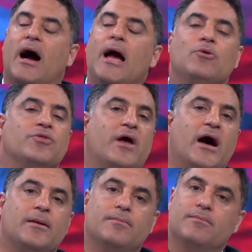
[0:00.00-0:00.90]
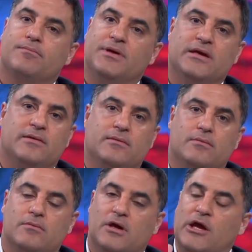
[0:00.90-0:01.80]
I will not be
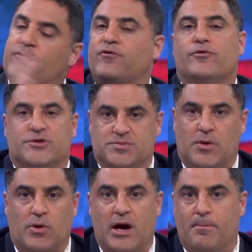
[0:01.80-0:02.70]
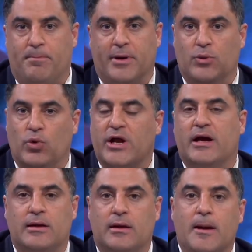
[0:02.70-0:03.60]
influenced by what, but what
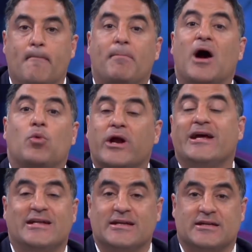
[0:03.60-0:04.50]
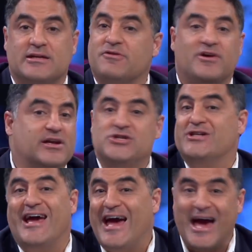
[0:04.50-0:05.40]
I, by what I did at the Clinton
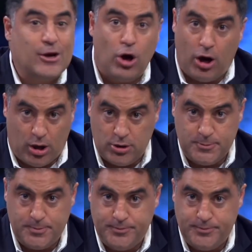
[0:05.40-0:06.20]
Foundation at all.